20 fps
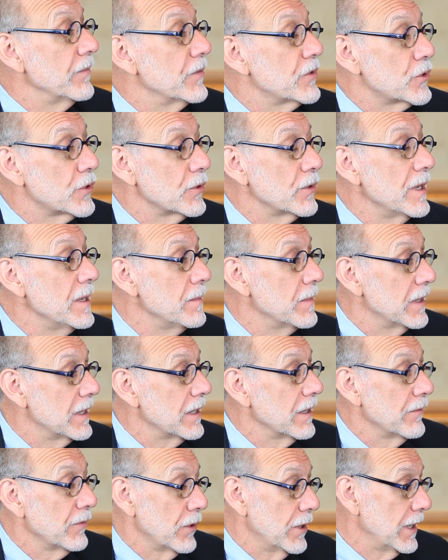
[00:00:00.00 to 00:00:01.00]
treatment
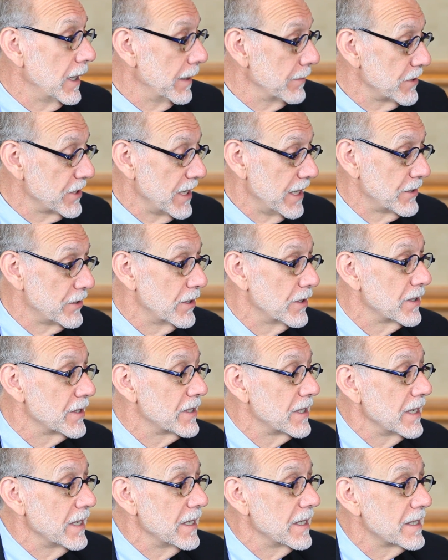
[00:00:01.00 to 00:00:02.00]
of Erdheim Chester
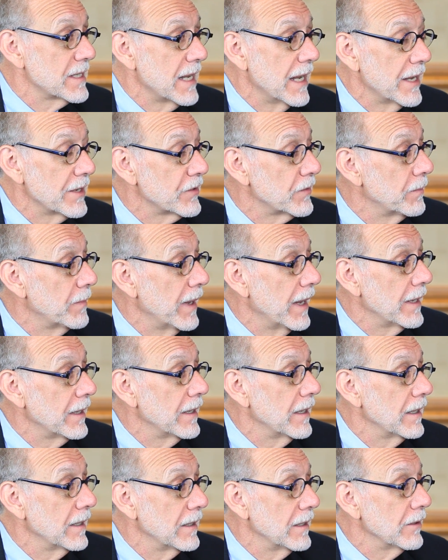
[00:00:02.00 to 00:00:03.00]
disease has
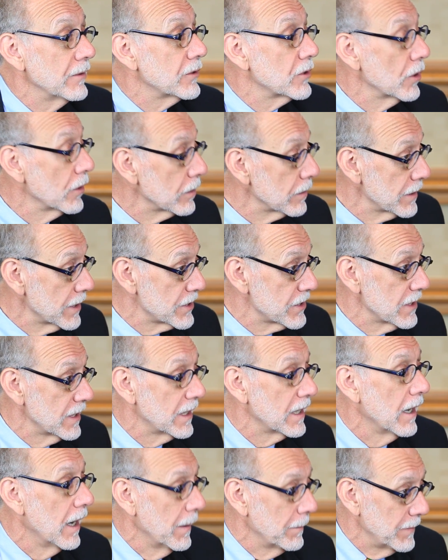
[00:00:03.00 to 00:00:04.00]
been notoriously
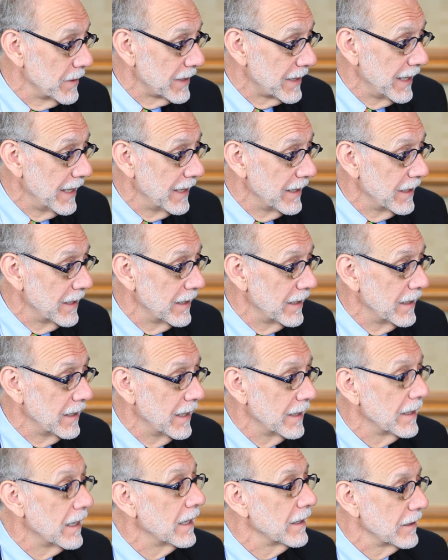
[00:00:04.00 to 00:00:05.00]
complicated
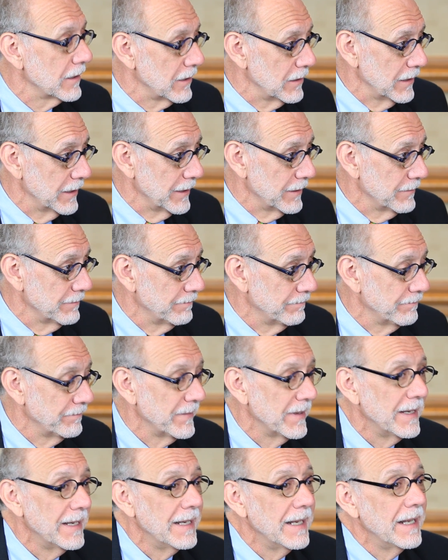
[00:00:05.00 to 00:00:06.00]
and unclear.
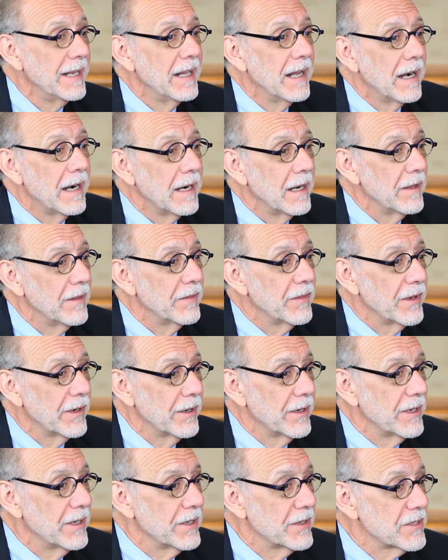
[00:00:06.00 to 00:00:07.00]

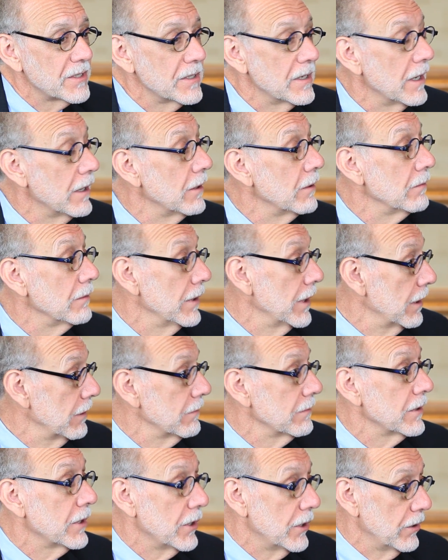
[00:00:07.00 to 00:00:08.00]
There is no
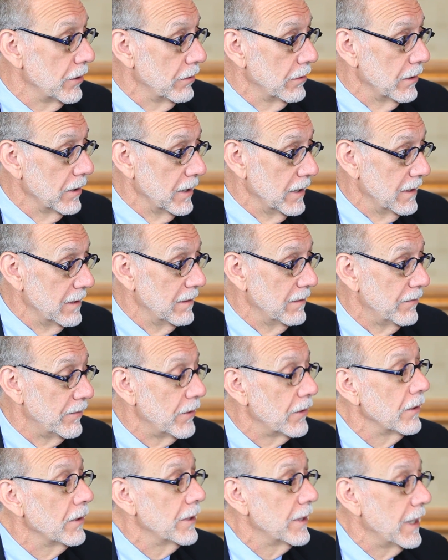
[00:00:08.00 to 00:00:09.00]
known cure
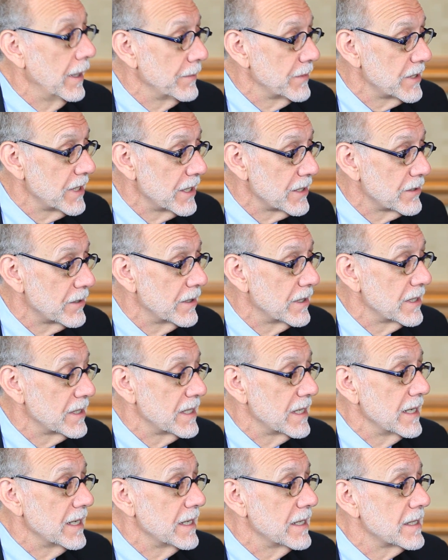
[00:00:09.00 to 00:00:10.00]
for Erdheim Chester
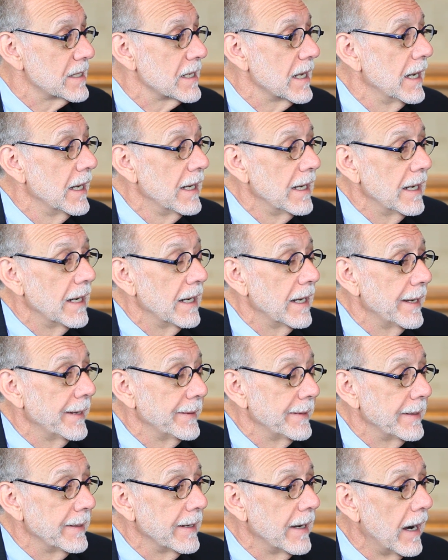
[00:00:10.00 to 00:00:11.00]
disease,
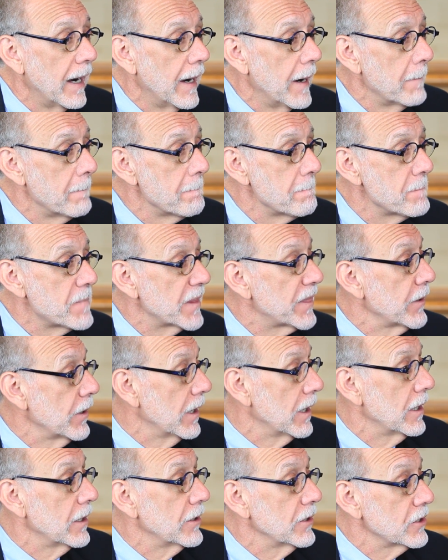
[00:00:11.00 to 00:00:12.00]
and, um, but there
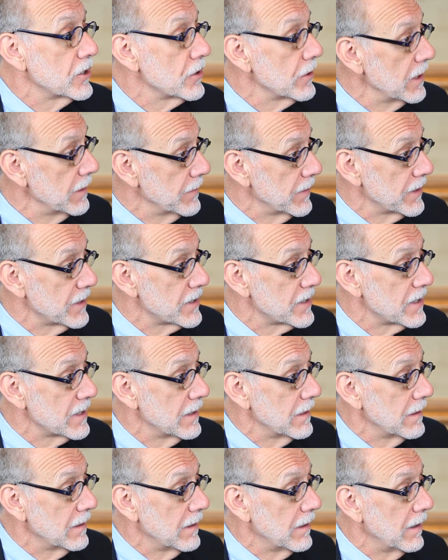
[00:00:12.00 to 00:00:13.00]
are good treatments
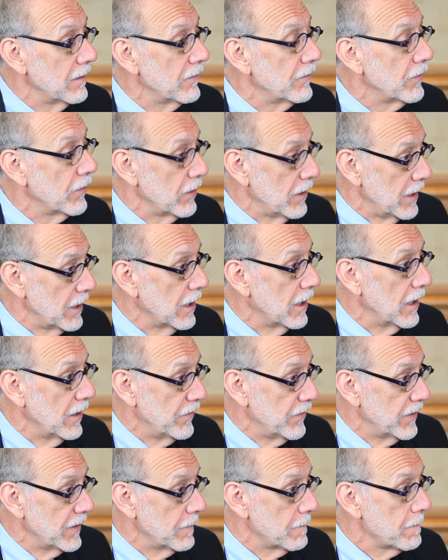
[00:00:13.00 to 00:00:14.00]
for it
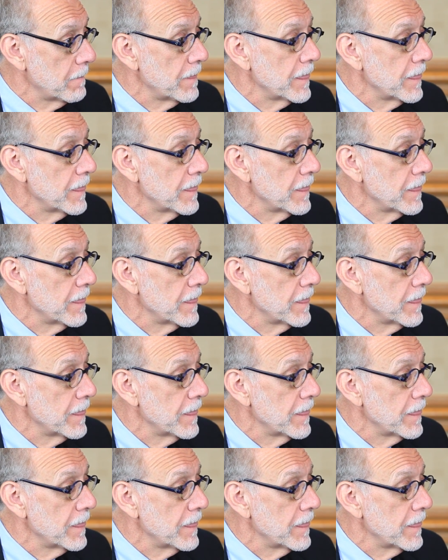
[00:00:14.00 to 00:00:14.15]
often.